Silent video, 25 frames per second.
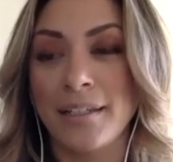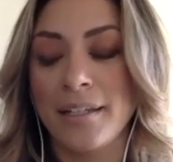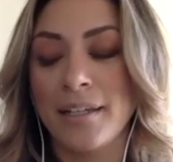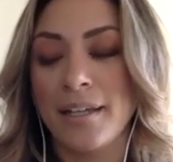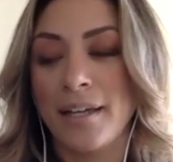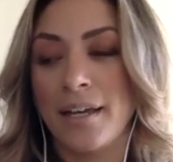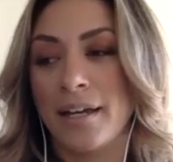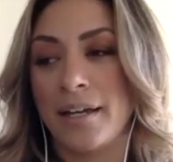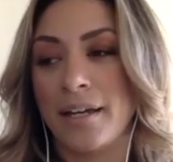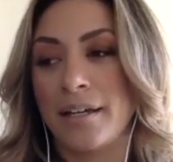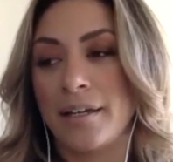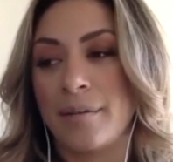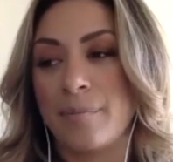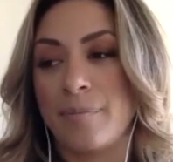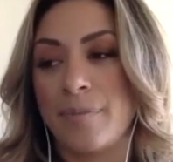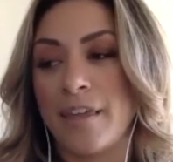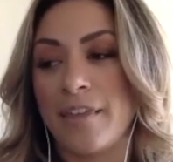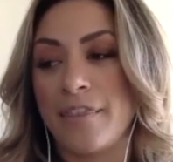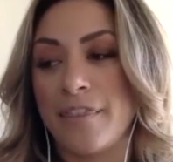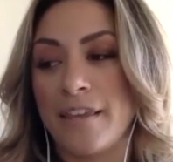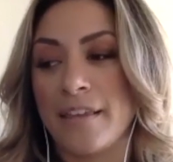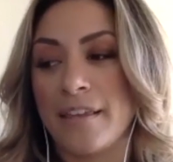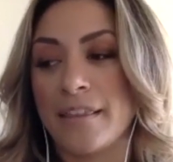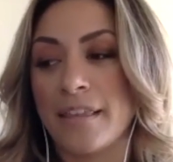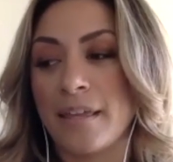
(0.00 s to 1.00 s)
Um, they
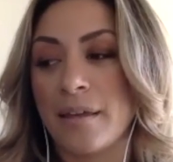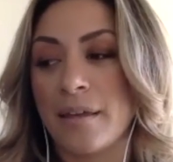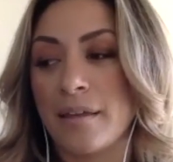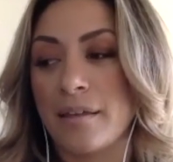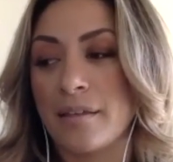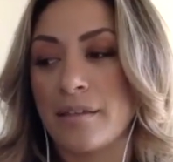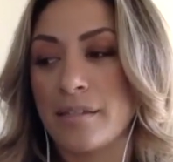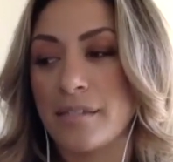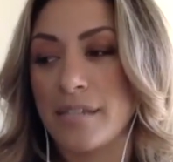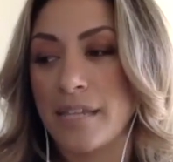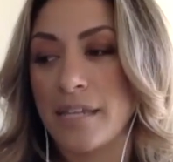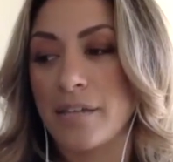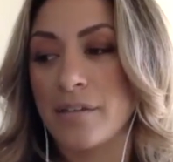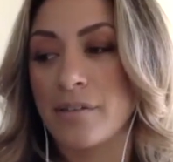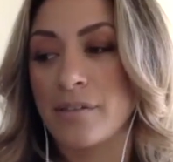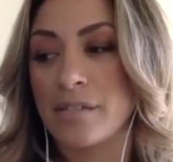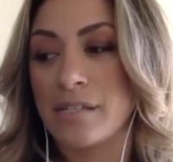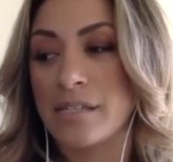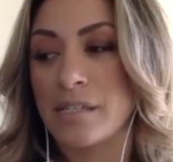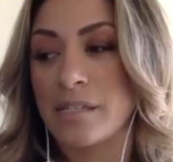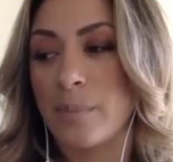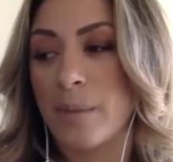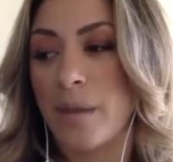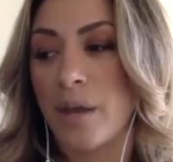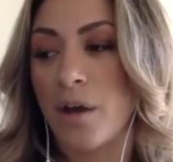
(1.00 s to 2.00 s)
think that sales is
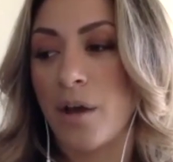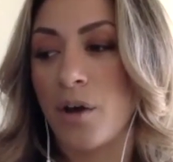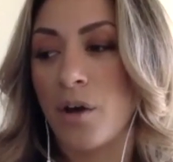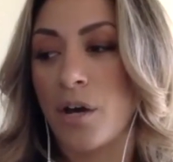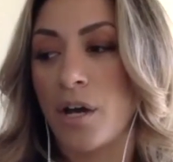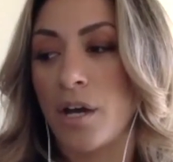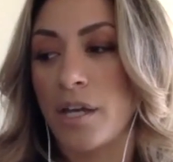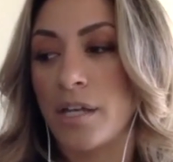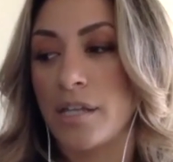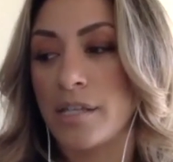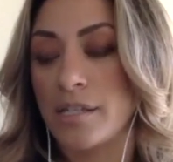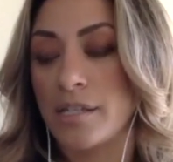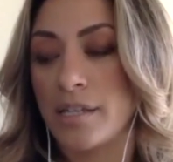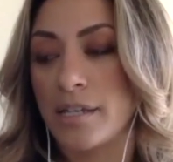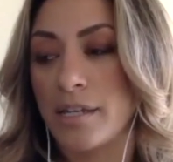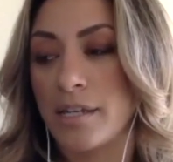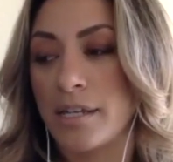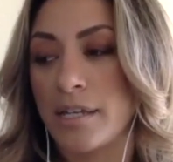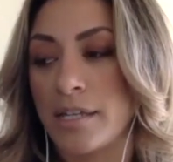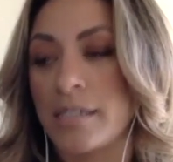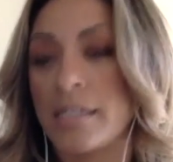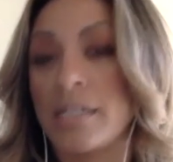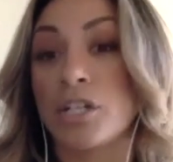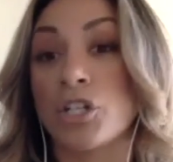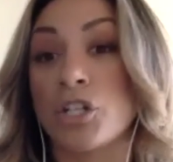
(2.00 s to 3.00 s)
about, it's a,
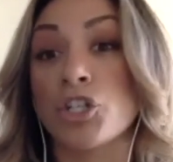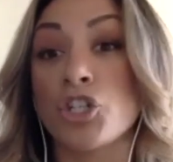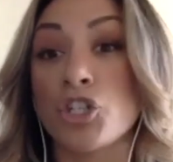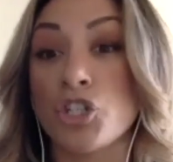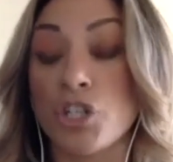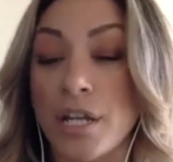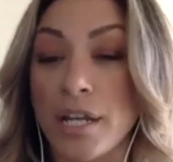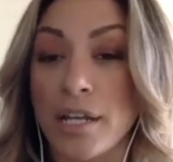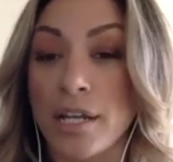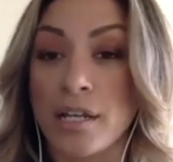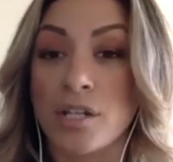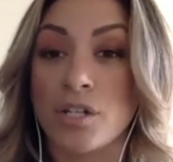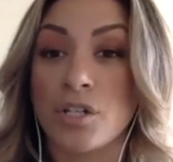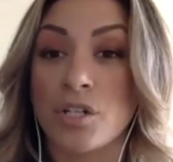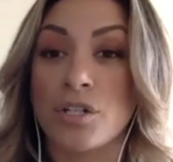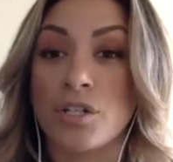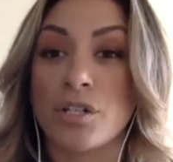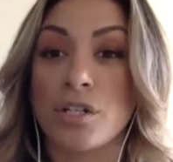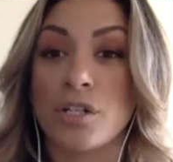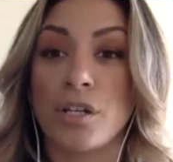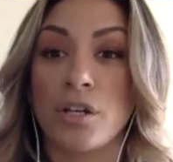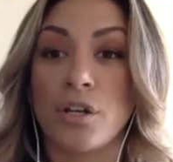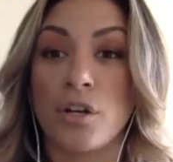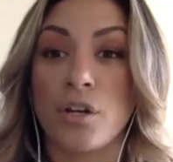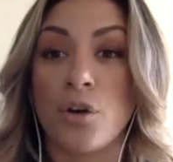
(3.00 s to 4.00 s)
it's an exchange,
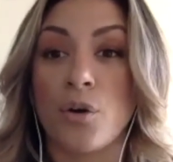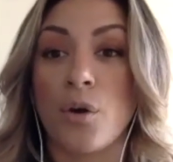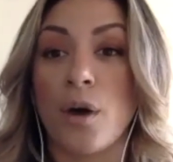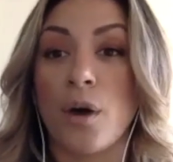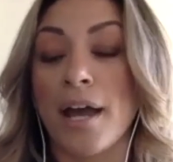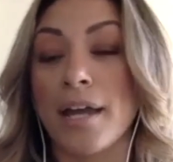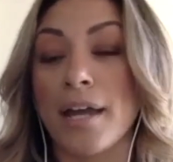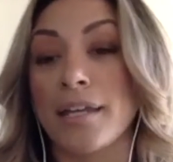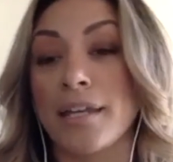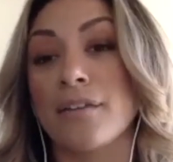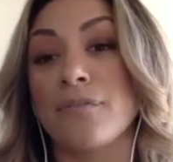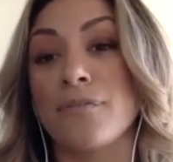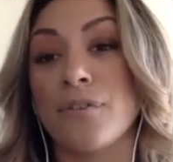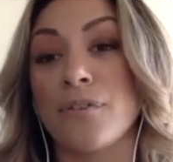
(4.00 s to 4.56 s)
you know, I give you